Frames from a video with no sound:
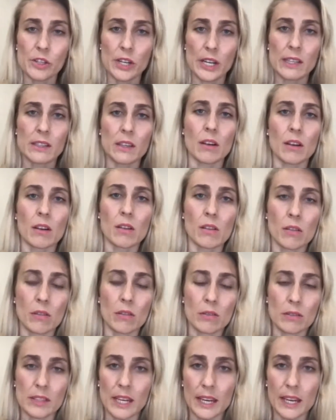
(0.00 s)
chasing our
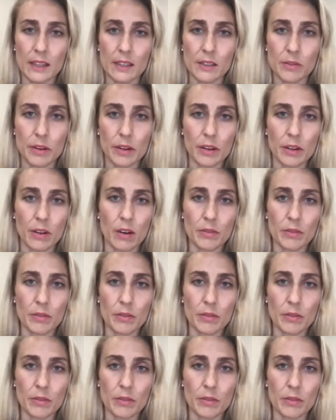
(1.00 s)
own tails very